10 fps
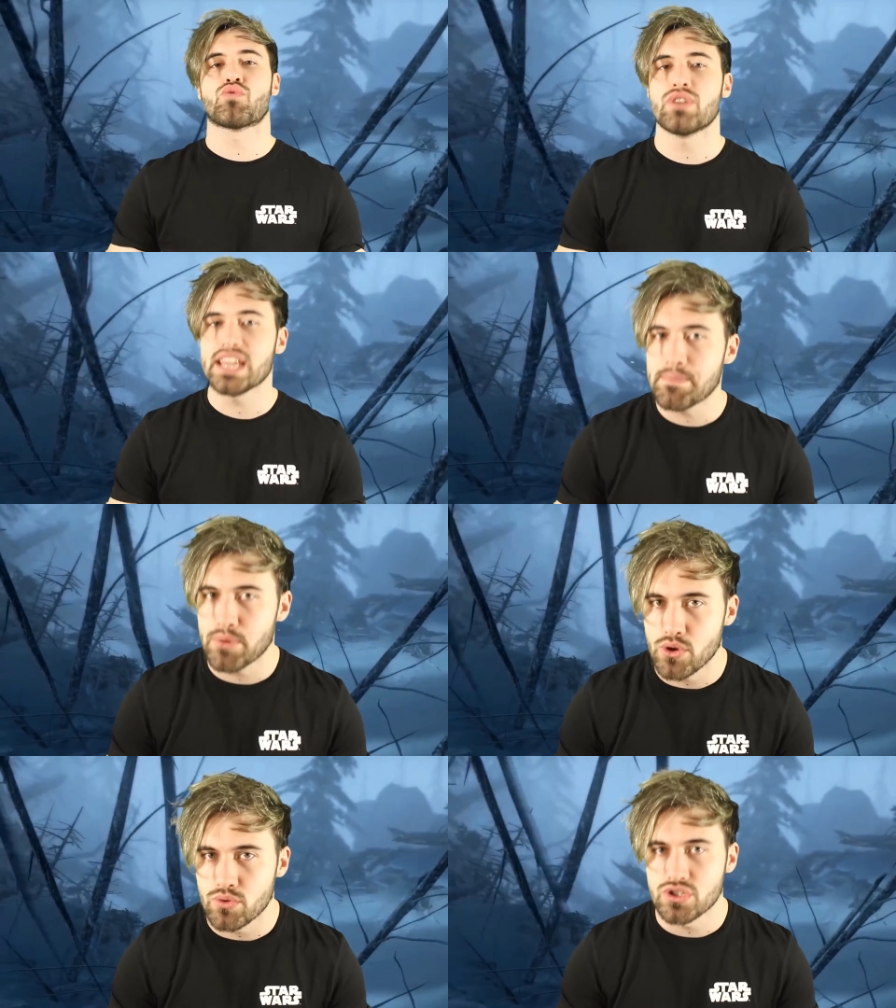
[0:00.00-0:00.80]

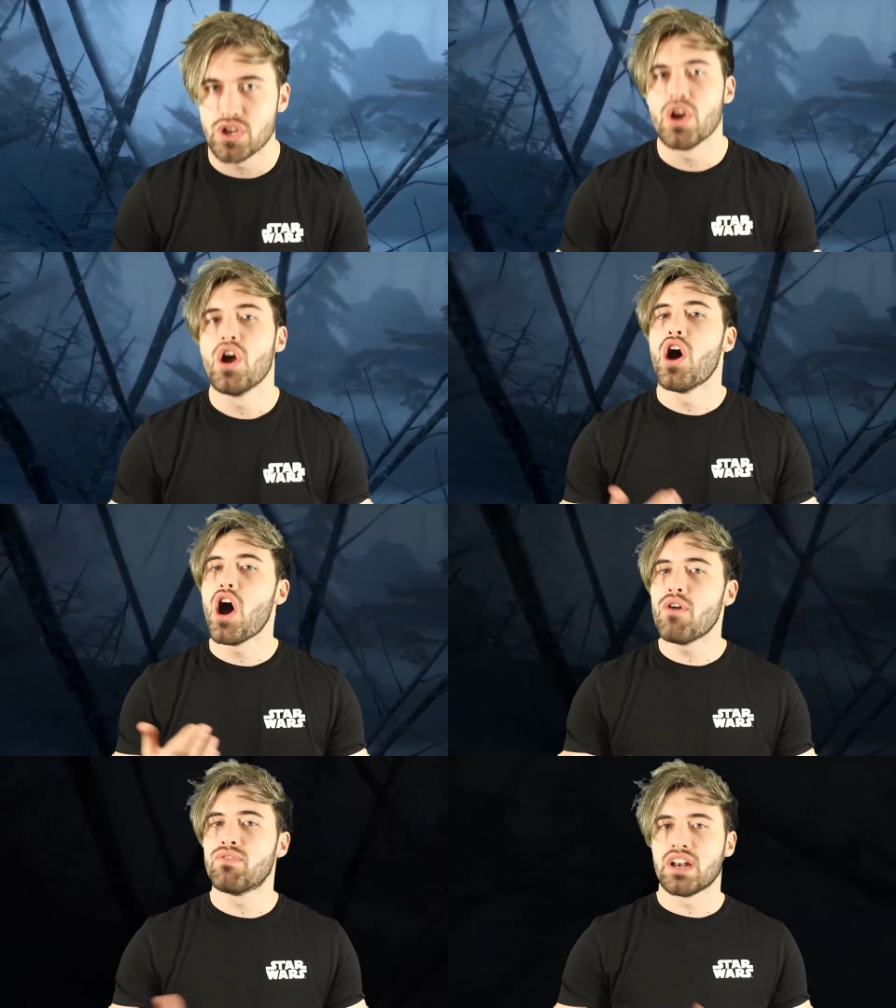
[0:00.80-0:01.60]
reboot
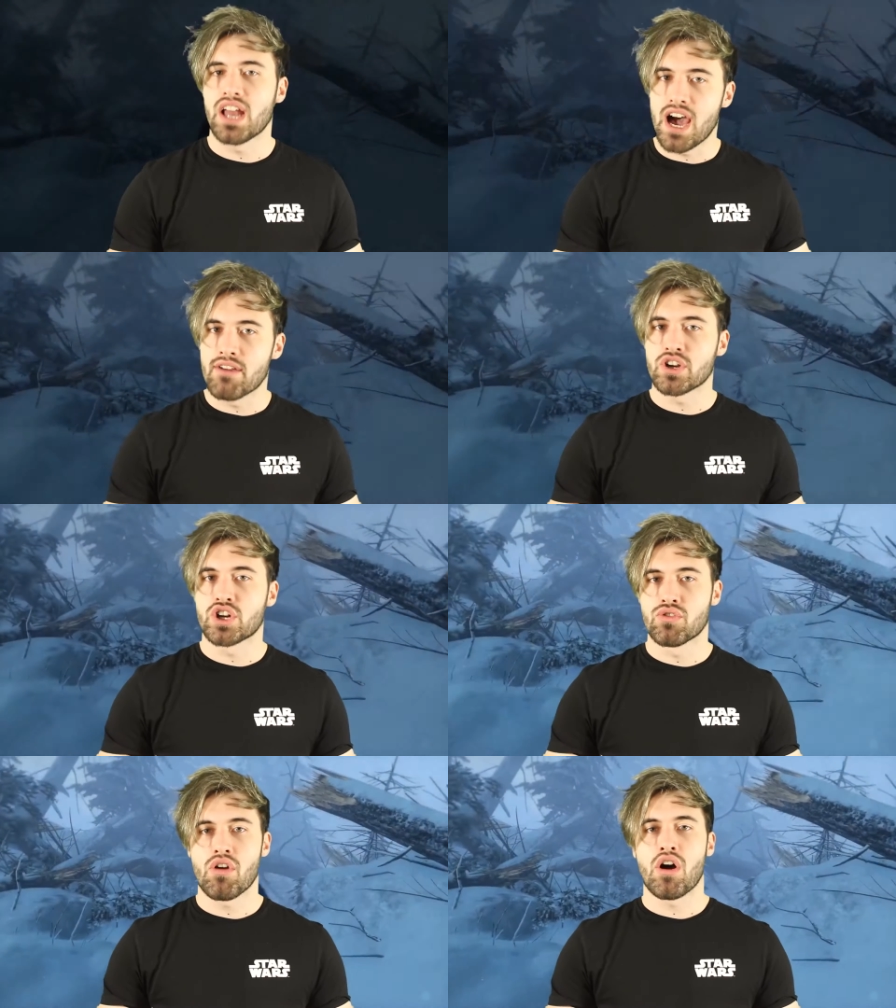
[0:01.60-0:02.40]
of Lara
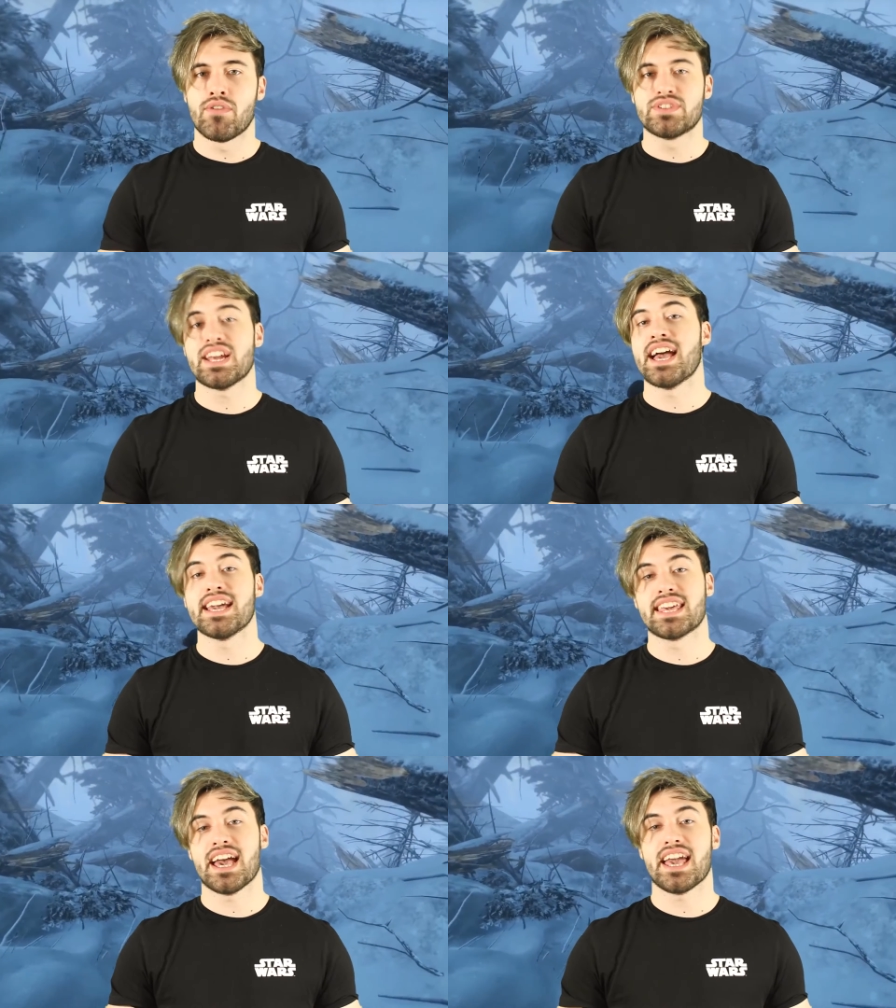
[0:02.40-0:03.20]
Croft,
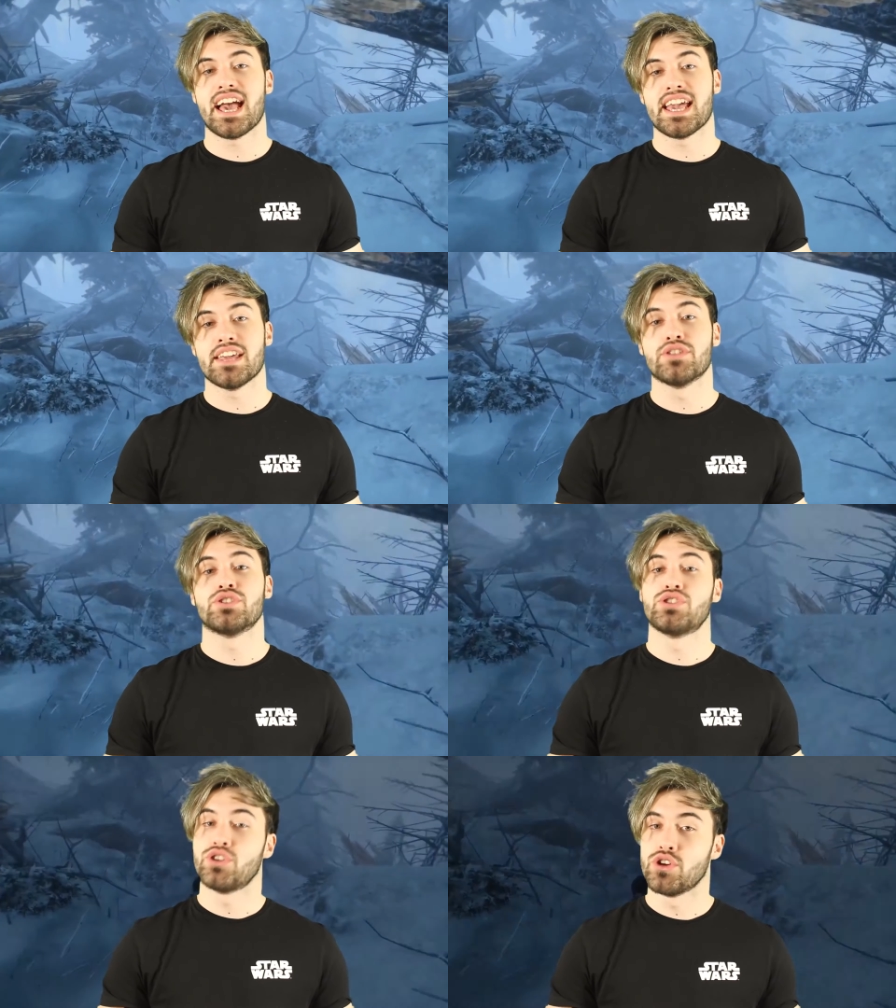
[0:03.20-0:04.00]
aka the
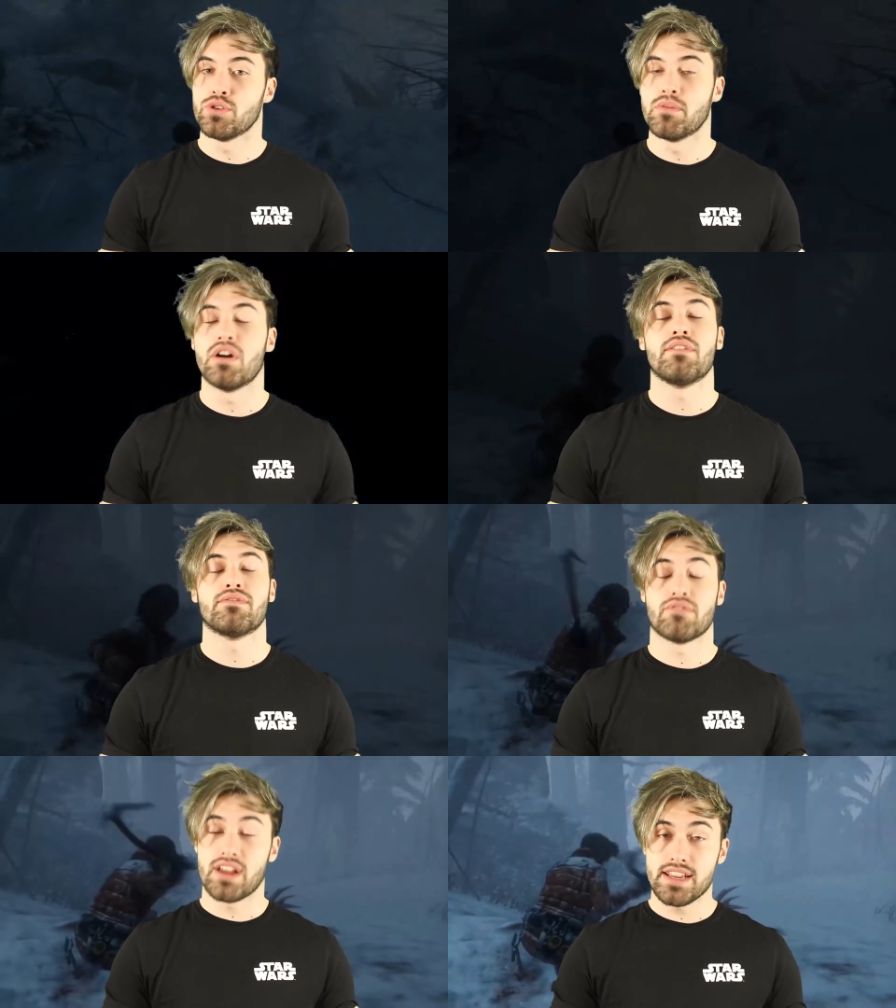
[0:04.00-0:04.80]
Tomb of
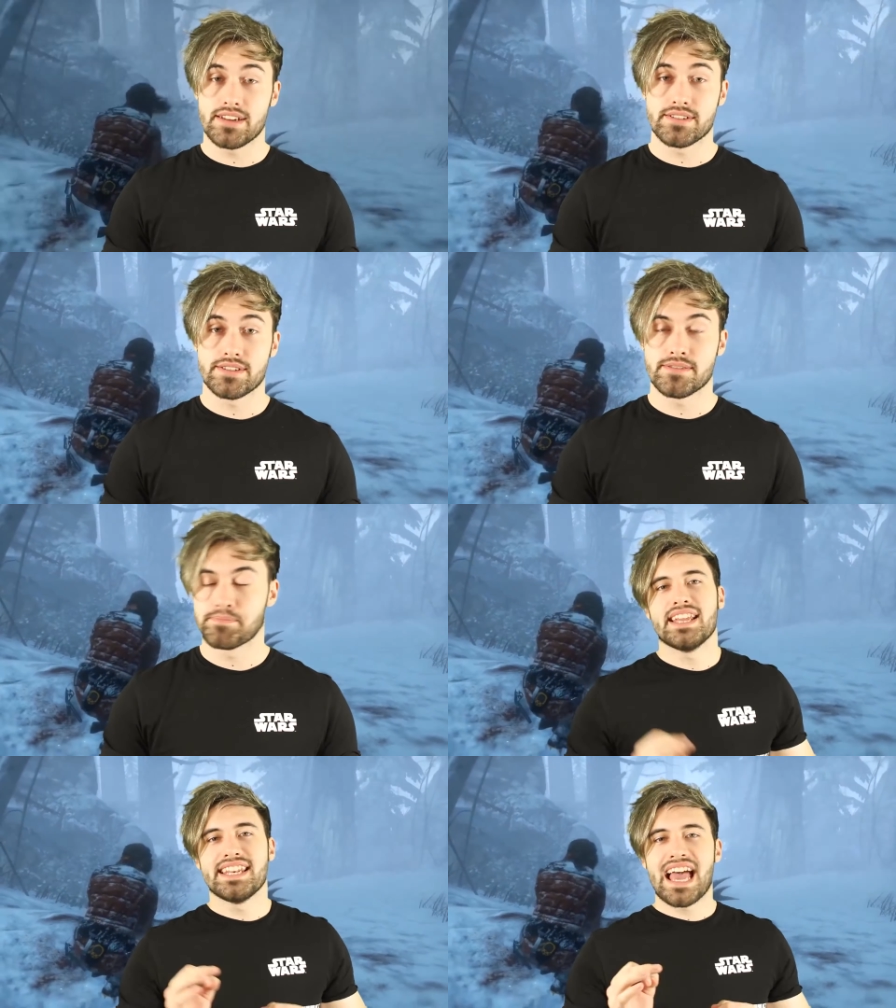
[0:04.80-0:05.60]
Raiders.
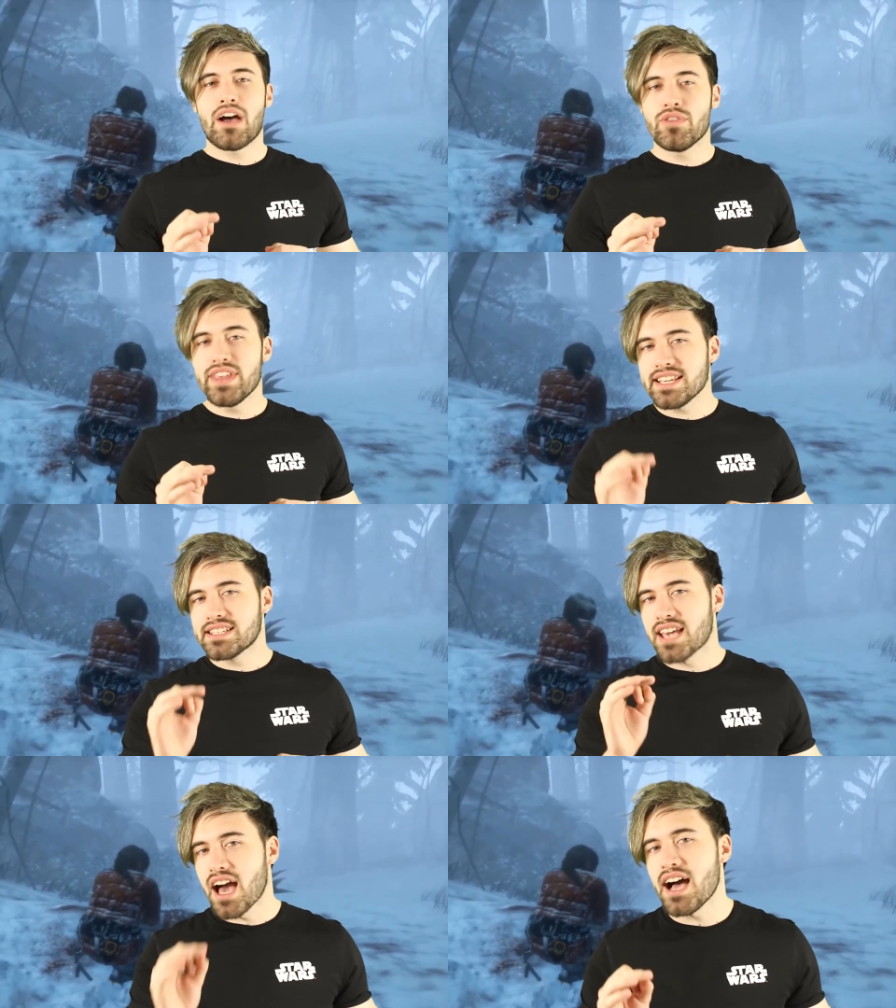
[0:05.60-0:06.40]
Now this
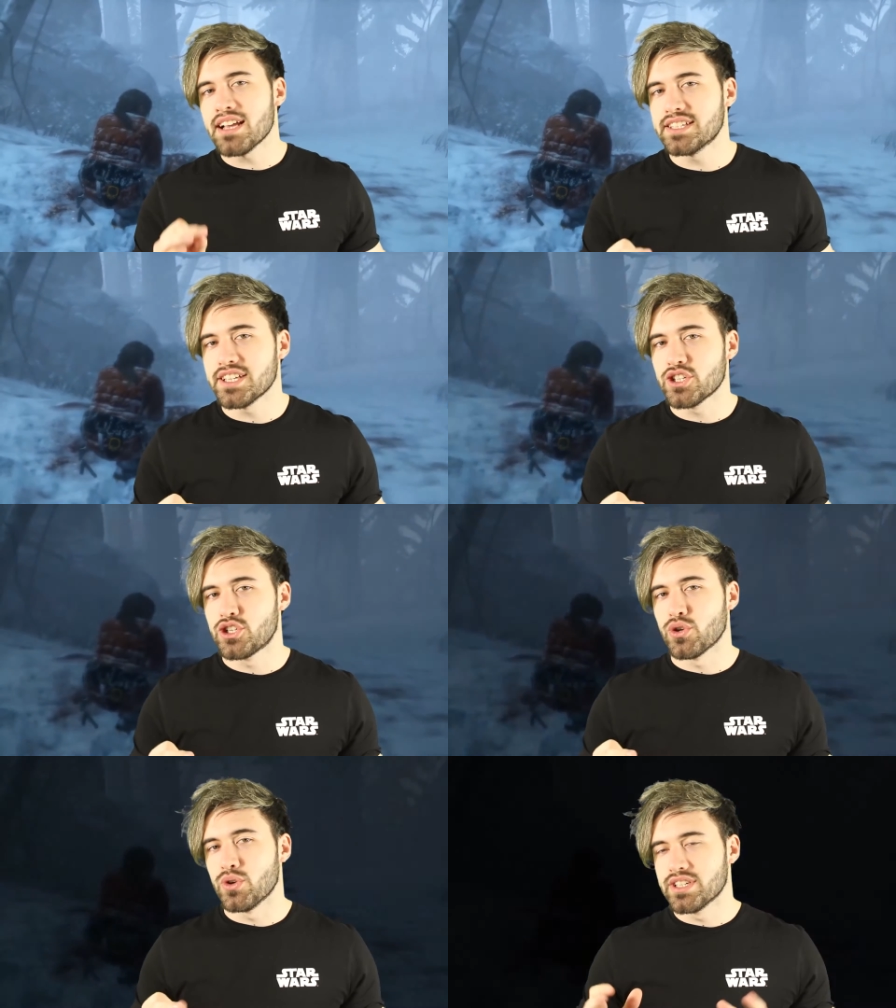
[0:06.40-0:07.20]
casting
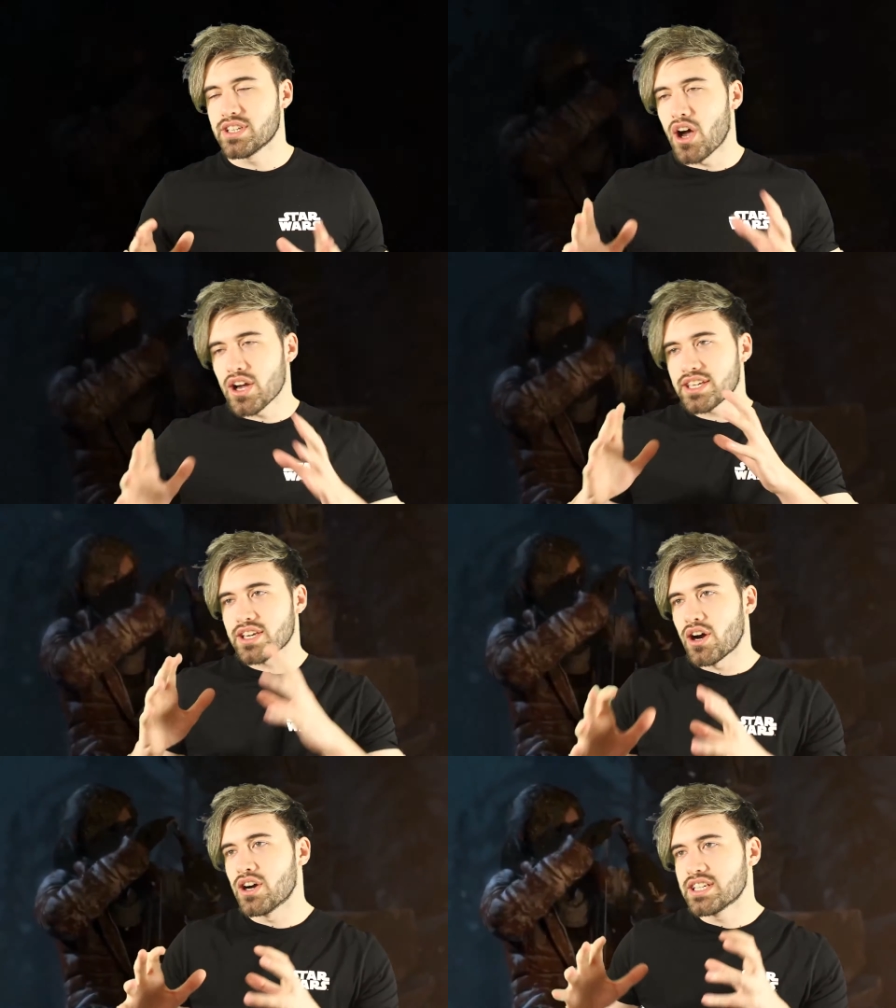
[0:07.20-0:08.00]
choice I
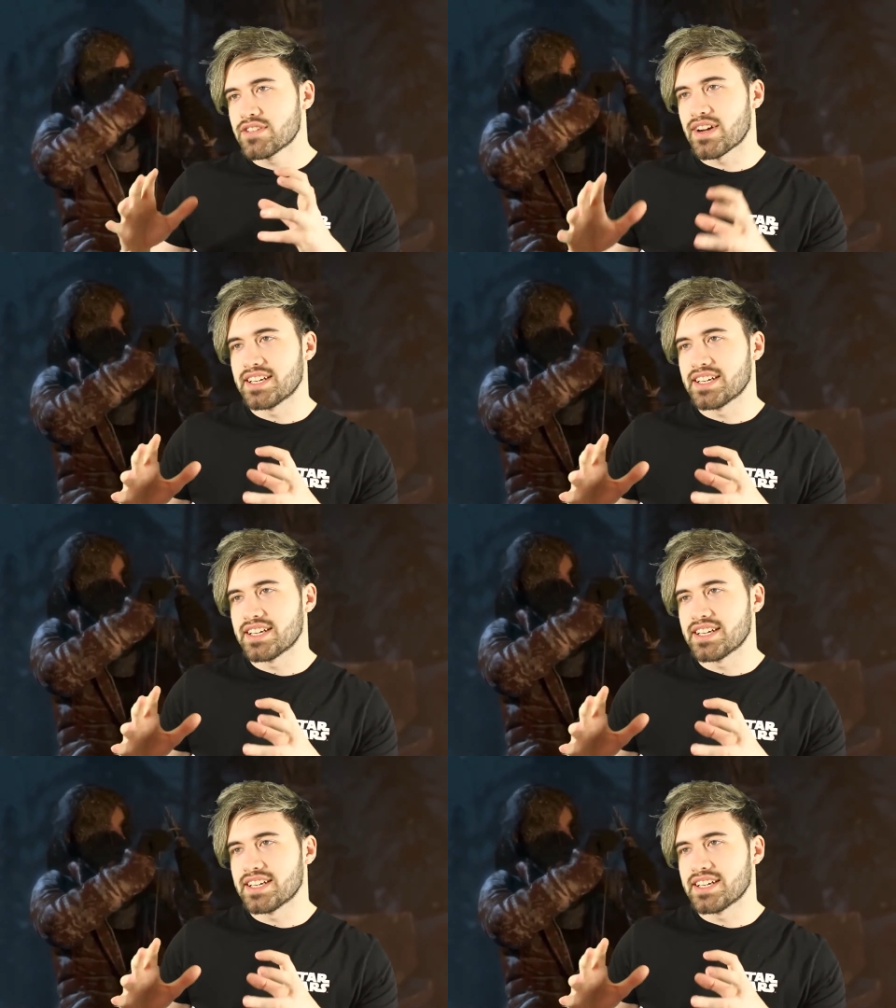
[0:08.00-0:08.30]
kind of